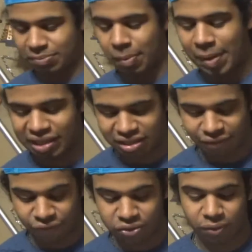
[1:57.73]
But basically, the
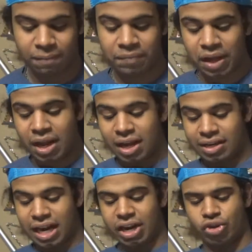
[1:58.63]
first one,
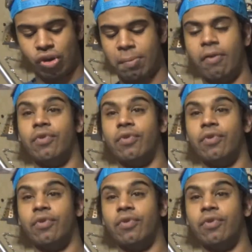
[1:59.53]
Day Trip of